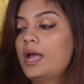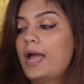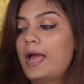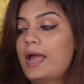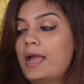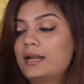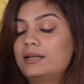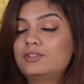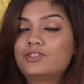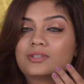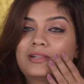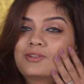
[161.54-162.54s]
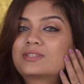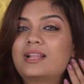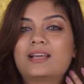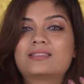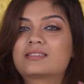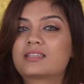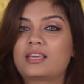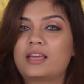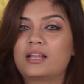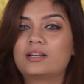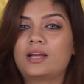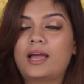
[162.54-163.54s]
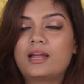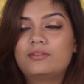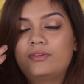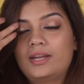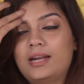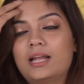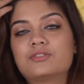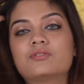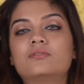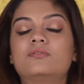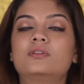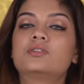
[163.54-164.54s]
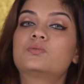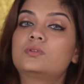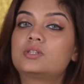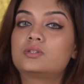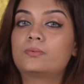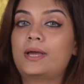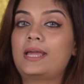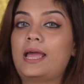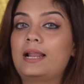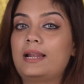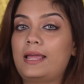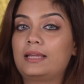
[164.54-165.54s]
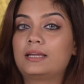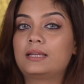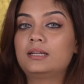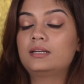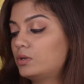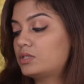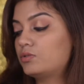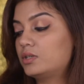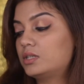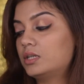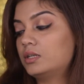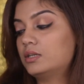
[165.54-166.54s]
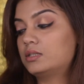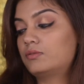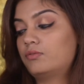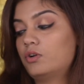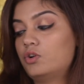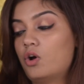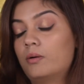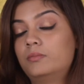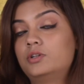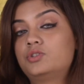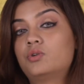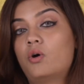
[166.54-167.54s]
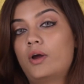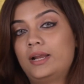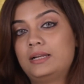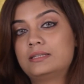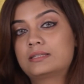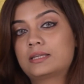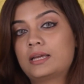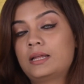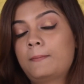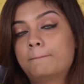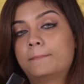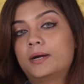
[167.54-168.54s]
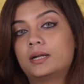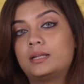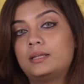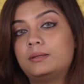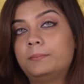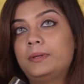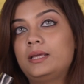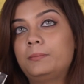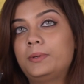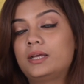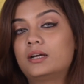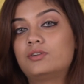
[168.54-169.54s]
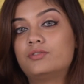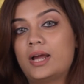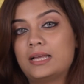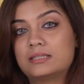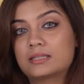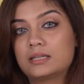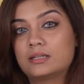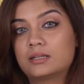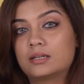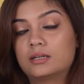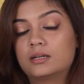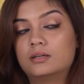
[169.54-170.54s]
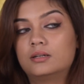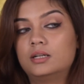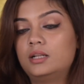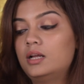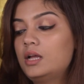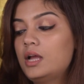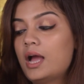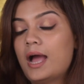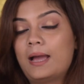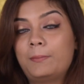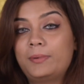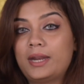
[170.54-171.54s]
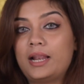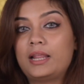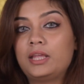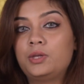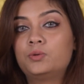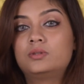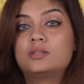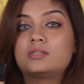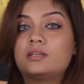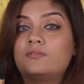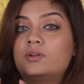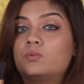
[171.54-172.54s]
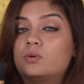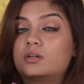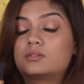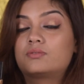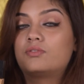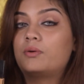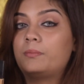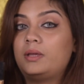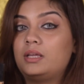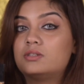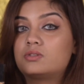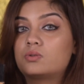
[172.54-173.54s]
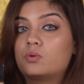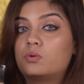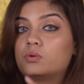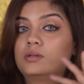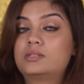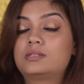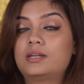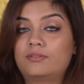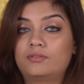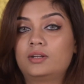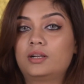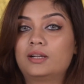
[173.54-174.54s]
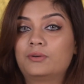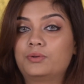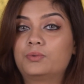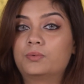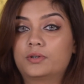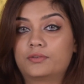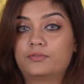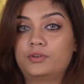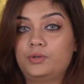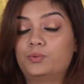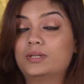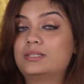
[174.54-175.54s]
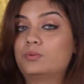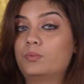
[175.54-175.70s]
and it just looks like skin and very natural finish, which is why I like it. It's written it's for normal to oily skin, but me being a dry skin girl, I'm telling you this even works for me, so it's definitely going to work for you as